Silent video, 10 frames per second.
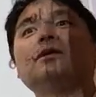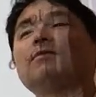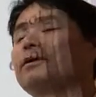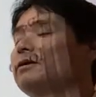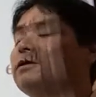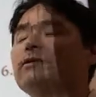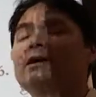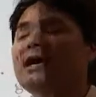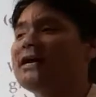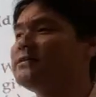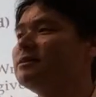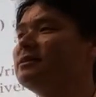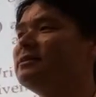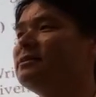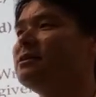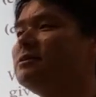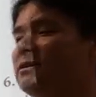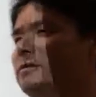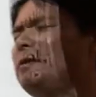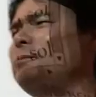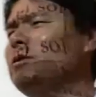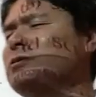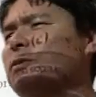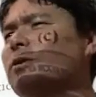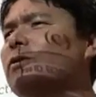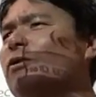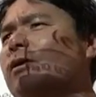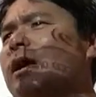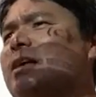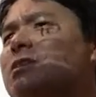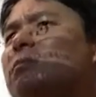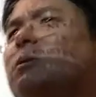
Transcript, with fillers: no, perchloric acid is, is it, is perchloric acid a